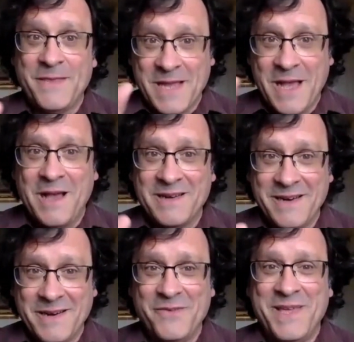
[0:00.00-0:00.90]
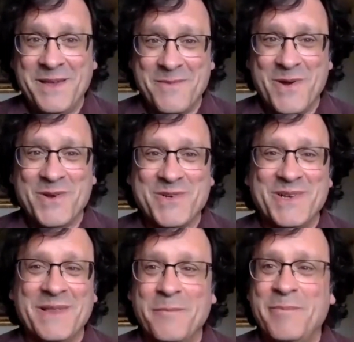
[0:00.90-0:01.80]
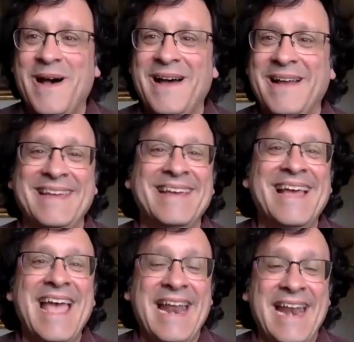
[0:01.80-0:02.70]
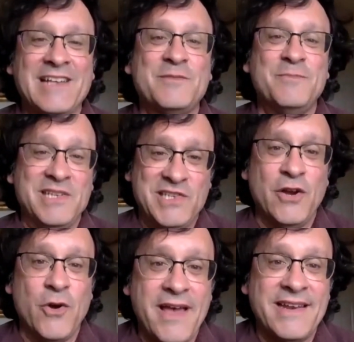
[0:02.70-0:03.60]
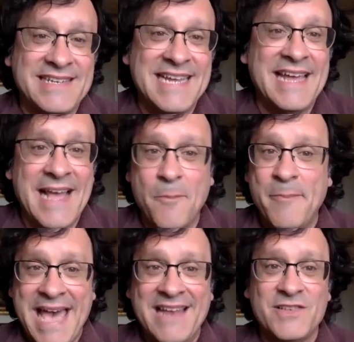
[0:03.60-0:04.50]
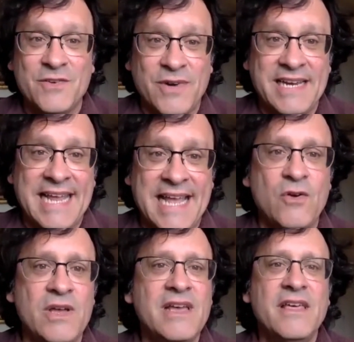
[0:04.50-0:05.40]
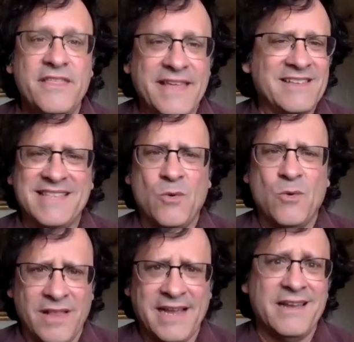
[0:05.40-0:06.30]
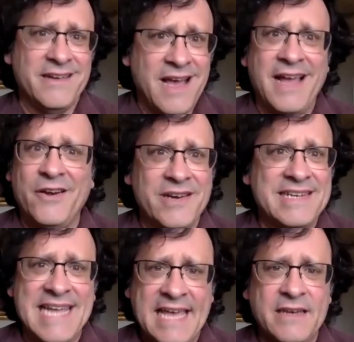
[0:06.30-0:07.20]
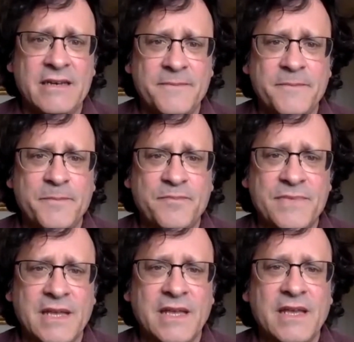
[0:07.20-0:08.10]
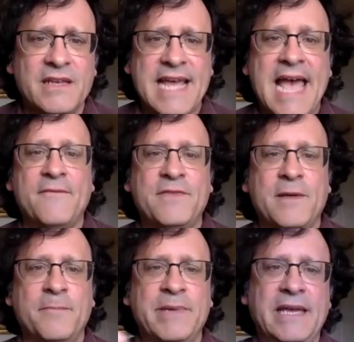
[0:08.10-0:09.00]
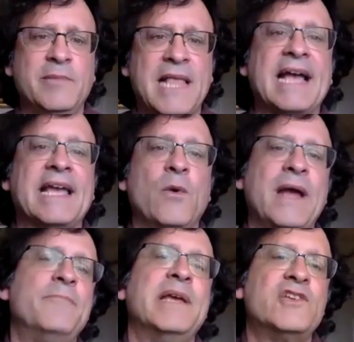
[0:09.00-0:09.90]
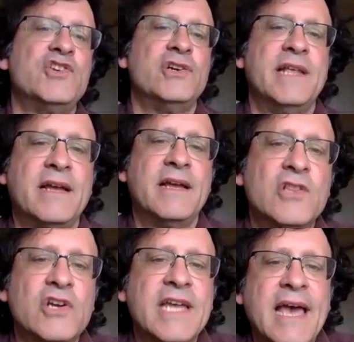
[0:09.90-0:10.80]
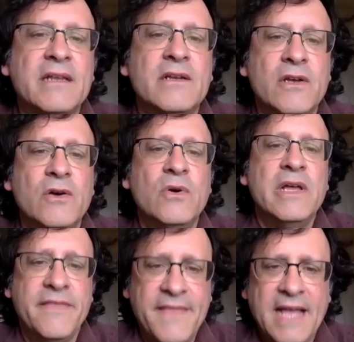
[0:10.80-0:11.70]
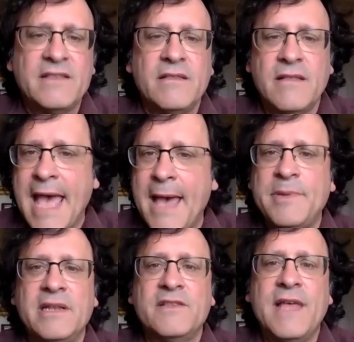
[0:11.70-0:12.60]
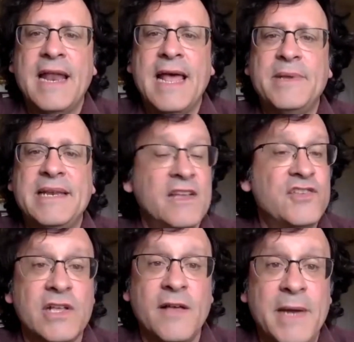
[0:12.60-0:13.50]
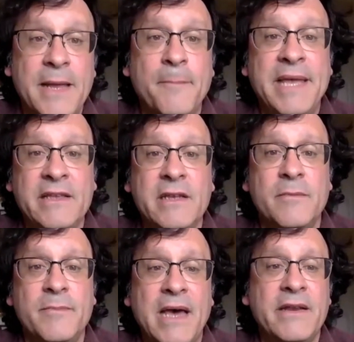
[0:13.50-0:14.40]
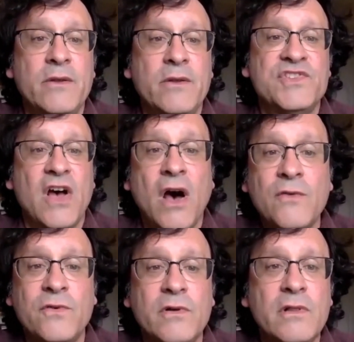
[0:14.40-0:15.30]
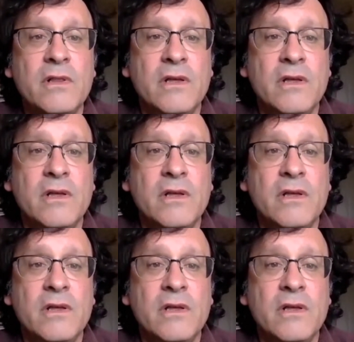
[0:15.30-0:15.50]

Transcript: the cognitive, the emotional, and the body and asked me 0 out of 10, how bad is it right now? Things that were like a 9 or a 10, to have them be a black and white picture that I can look at and go, that happened, it's not happening. Now, I still have my opinion about it. It was awful,